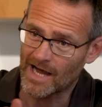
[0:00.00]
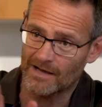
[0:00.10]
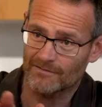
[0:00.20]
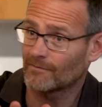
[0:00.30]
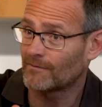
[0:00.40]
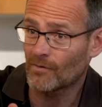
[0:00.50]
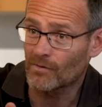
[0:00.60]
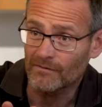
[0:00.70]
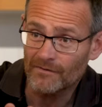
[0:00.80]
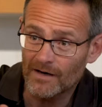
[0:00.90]
At
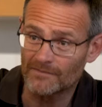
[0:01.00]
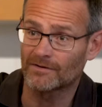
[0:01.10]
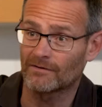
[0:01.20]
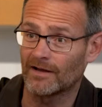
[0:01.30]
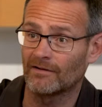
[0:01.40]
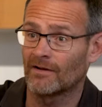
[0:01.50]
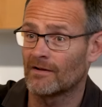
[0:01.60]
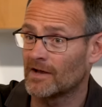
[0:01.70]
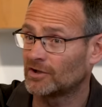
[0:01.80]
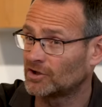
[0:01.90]
4 or 5 degrees,
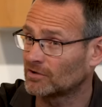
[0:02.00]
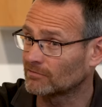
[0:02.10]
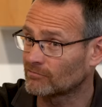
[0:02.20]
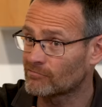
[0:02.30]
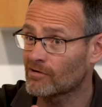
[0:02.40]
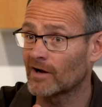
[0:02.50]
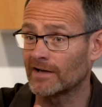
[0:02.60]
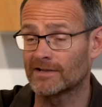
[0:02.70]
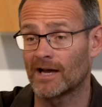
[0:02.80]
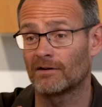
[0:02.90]
they're chilled
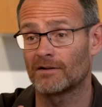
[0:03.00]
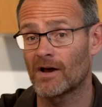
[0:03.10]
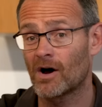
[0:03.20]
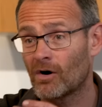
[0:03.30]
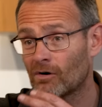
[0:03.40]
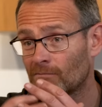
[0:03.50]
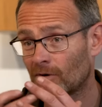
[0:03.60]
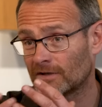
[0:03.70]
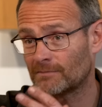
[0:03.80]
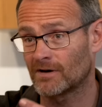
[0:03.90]
right down and their whole
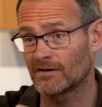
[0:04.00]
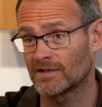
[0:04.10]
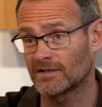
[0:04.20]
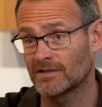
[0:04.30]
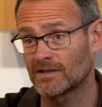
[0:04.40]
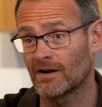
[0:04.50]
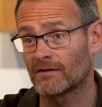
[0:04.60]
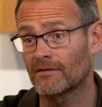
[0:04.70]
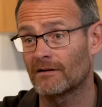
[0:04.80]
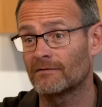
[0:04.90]
body process is
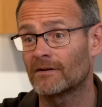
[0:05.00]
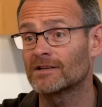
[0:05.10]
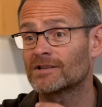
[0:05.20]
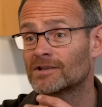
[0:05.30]
going very, very